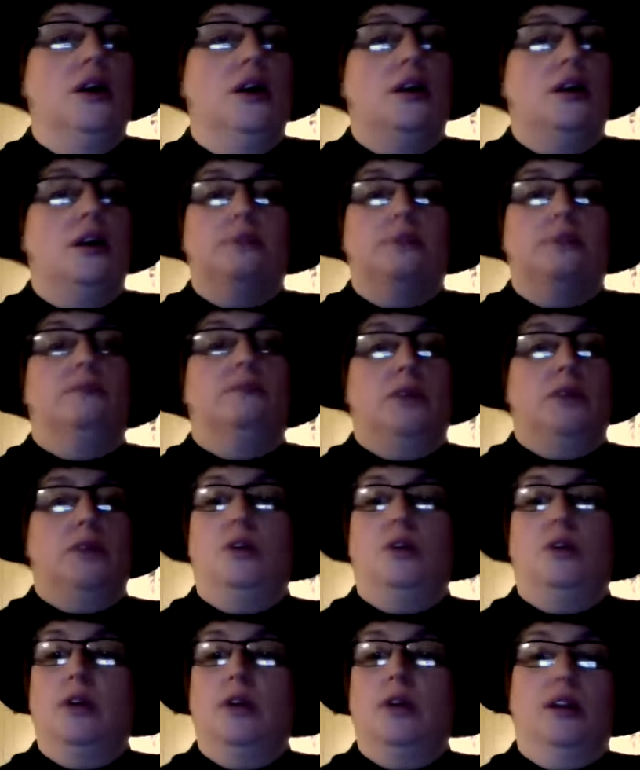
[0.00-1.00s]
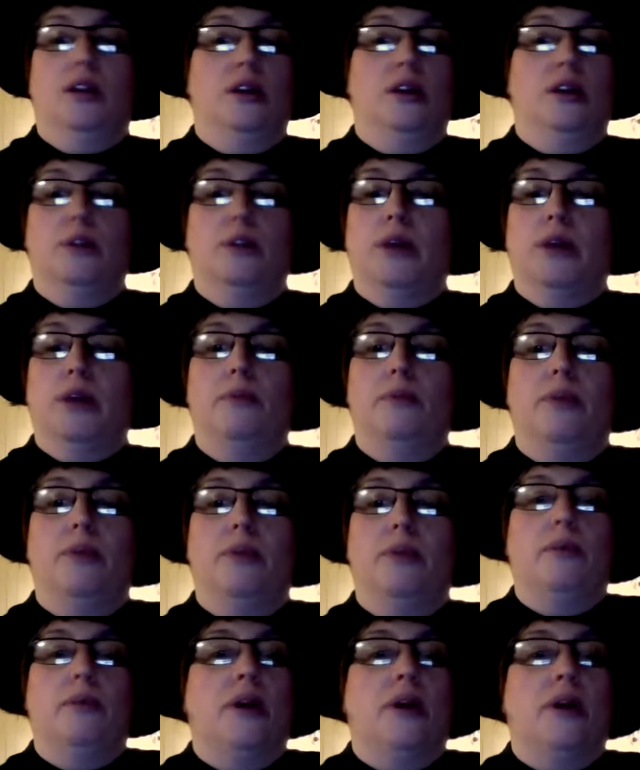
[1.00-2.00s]
Um, you can you can become
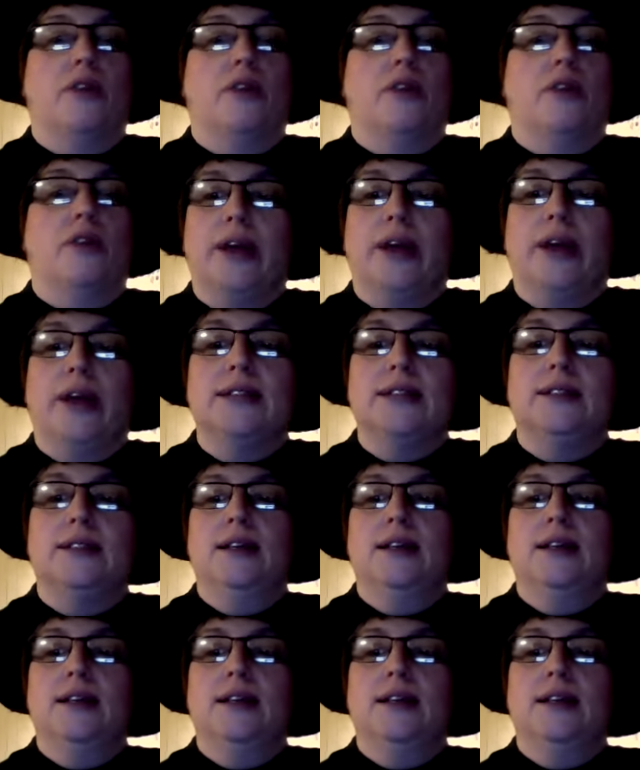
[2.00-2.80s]
part of our ranks.